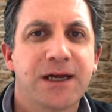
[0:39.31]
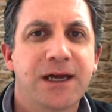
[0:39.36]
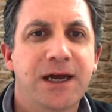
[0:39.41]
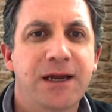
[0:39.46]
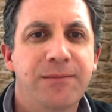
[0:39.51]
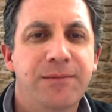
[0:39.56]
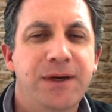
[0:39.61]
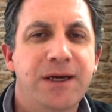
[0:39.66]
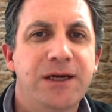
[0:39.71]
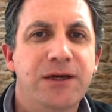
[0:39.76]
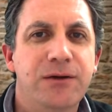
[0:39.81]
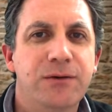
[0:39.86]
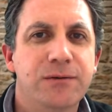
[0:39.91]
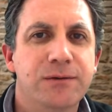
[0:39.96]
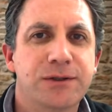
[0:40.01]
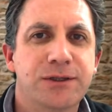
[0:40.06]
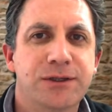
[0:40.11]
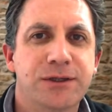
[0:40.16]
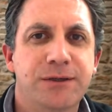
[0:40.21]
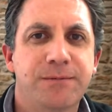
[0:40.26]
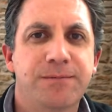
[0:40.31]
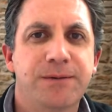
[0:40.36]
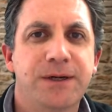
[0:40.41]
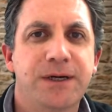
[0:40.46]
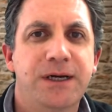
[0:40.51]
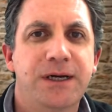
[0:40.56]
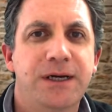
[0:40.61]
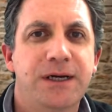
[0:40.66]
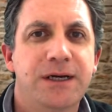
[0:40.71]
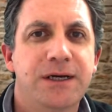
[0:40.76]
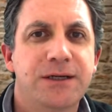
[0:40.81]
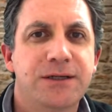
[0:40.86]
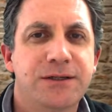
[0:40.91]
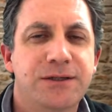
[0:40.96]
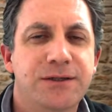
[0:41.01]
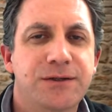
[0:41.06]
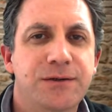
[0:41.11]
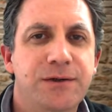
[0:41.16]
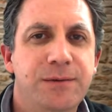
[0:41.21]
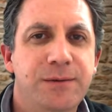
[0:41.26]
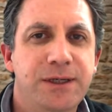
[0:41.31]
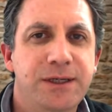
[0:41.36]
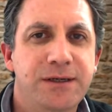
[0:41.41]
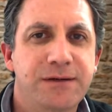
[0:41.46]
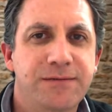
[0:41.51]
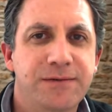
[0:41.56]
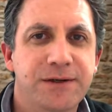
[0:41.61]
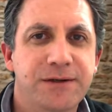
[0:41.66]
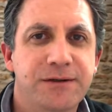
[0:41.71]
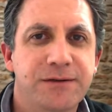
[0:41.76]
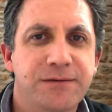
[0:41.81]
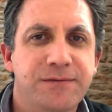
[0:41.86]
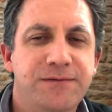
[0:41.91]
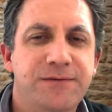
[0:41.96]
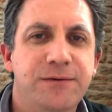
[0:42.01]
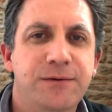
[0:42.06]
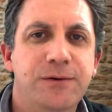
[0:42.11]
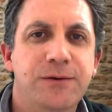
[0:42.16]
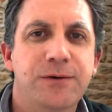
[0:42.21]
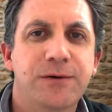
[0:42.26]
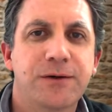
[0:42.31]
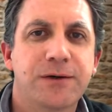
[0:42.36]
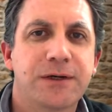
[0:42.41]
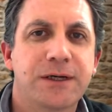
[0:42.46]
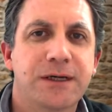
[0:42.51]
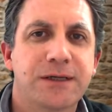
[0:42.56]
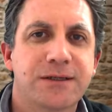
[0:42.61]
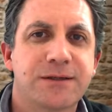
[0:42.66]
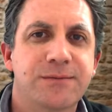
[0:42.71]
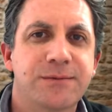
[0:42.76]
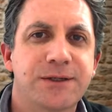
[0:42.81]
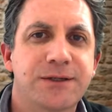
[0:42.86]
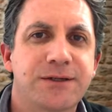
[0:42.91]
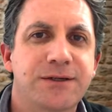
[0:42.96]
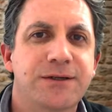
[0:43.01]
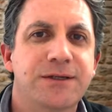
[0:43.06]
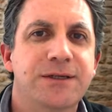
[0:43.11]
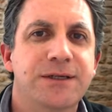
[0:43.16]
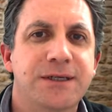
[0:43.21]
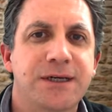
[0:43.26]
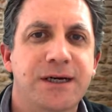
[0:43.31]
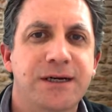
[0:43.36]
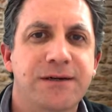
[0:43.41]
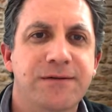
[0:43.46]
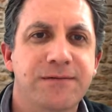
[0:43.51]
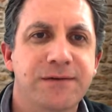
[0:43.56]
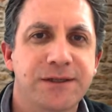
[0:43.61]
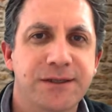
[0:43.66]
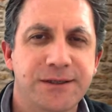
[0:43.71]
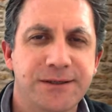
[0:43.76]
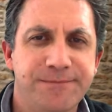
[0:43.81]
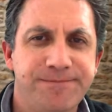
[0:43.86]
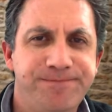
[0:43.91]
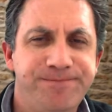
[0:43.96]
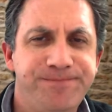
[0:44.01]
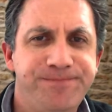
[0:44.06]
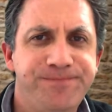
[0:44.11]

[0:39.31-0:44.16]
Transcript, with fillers: can make your shop extremely difficult for customers to decide to visit.